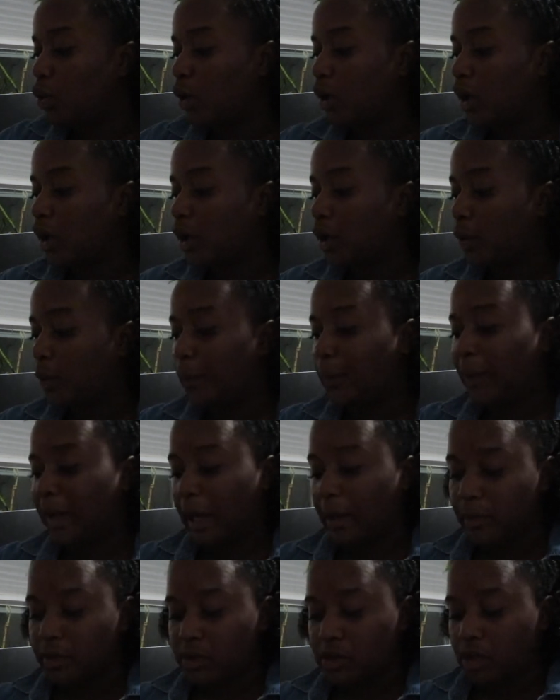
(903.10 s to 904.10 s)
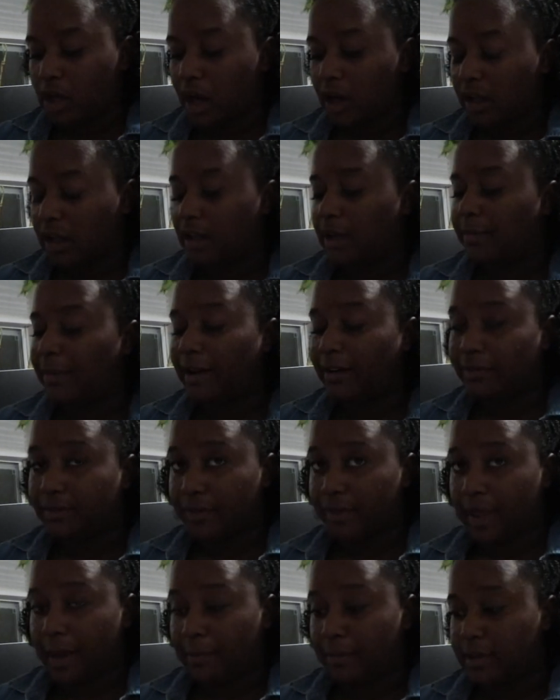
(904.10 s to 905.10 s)
or what I was talking about
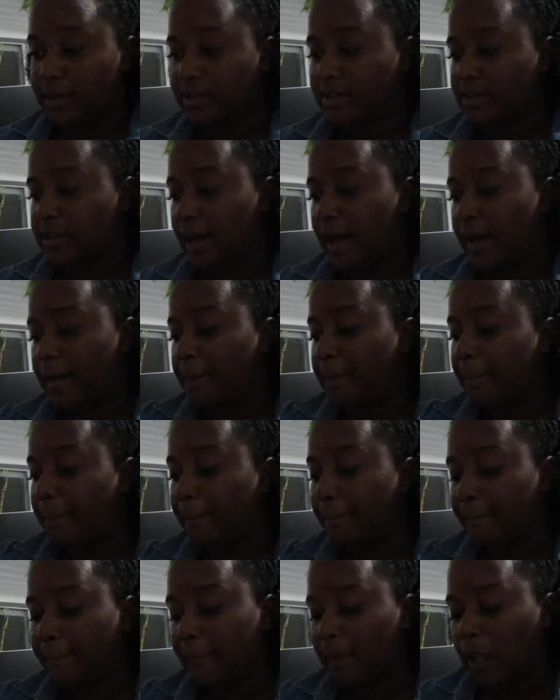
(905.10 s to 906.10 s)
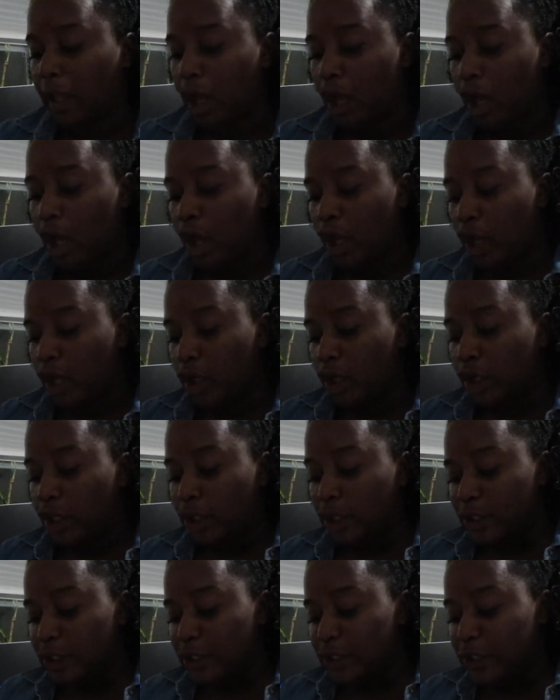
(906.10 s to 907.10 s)
for that much time.
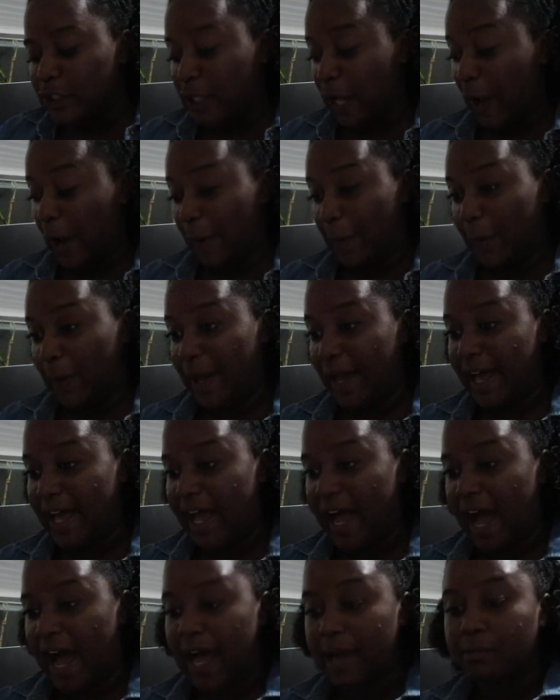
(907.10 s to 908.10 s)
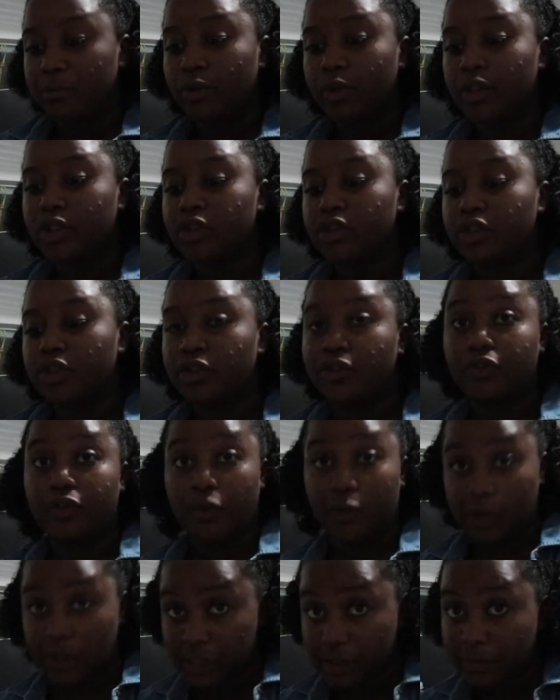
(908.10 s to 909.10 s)
So, I'm going to
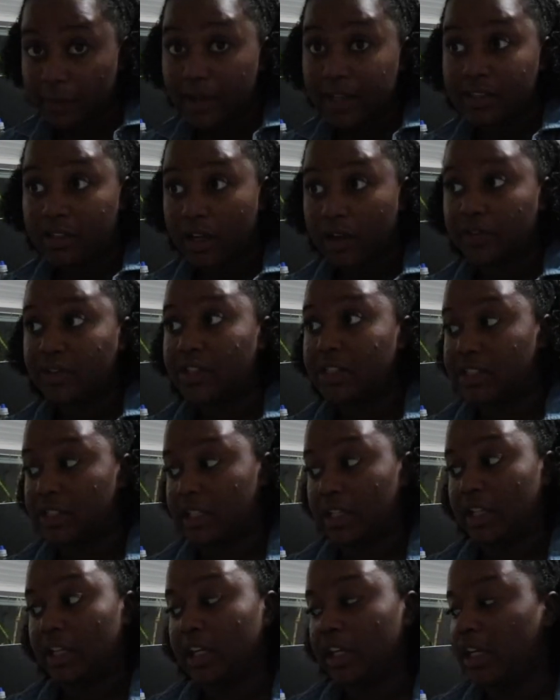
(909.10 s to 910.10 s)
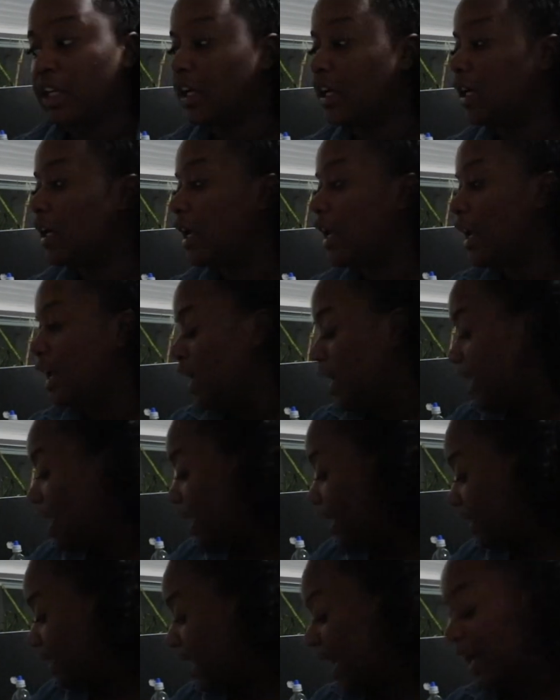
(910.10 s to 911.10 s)
force myself to sit here
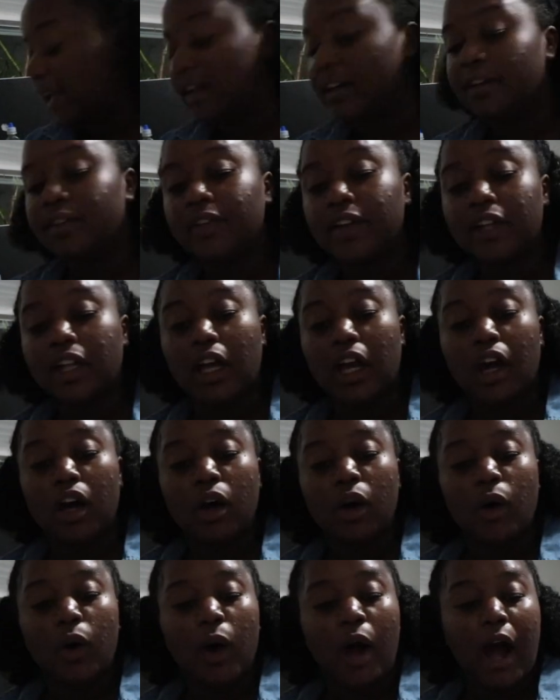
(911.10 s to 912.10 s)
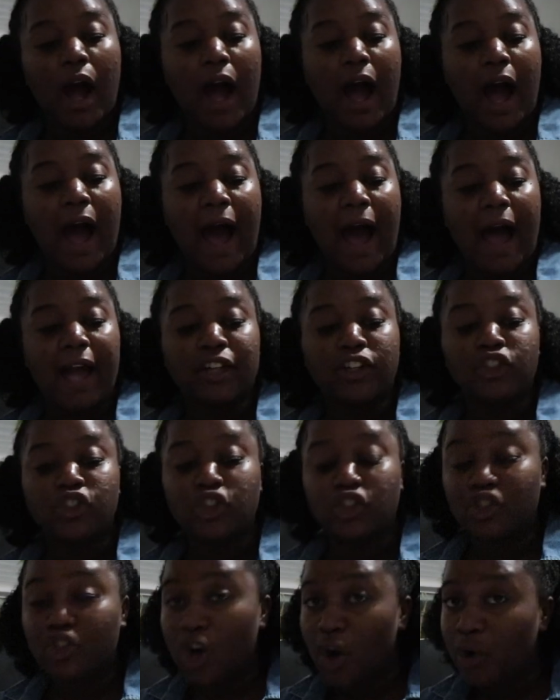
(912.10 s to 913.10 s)
and edit a video. I
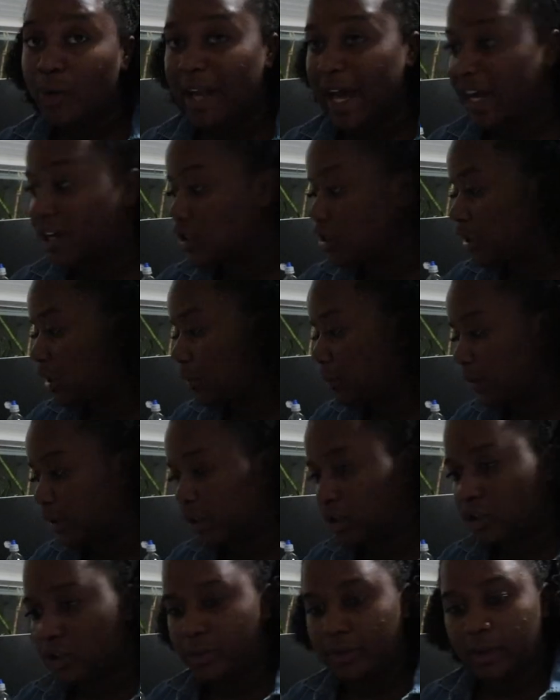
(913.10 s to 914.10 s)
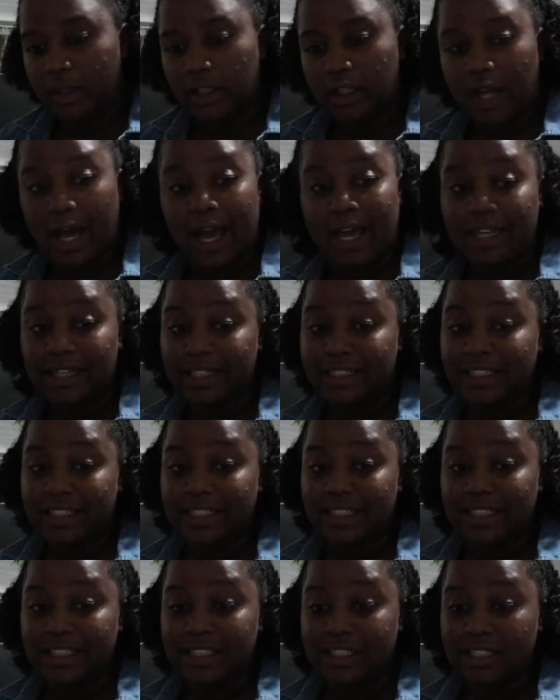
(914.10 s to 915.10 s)
don't actually want to do it. I
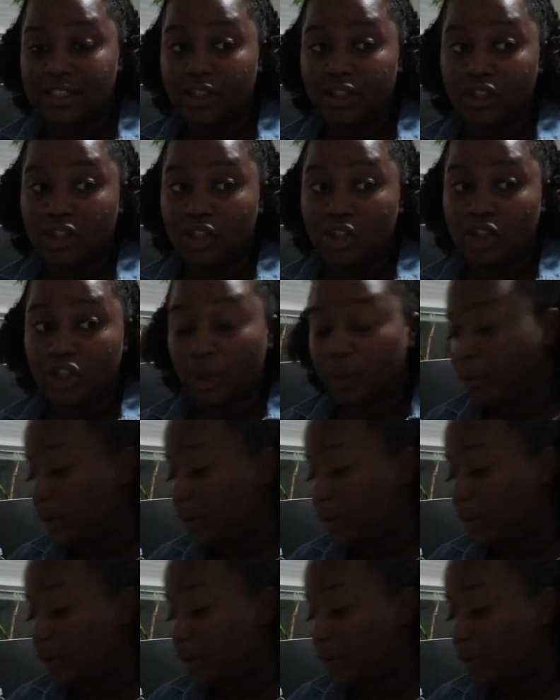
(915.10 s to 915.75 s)
don't